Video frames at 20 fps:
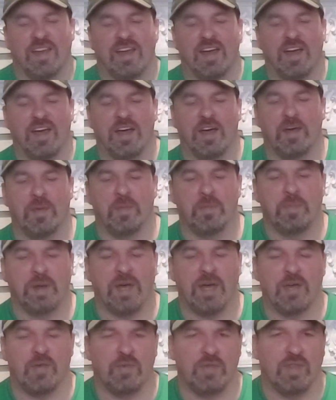
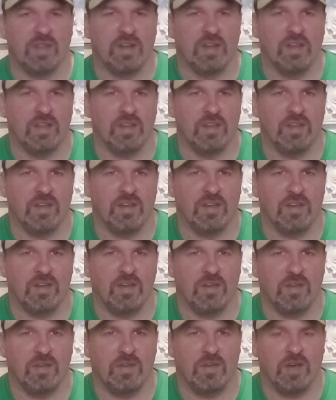Back with another
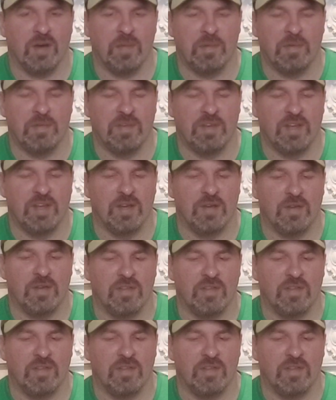comedy video.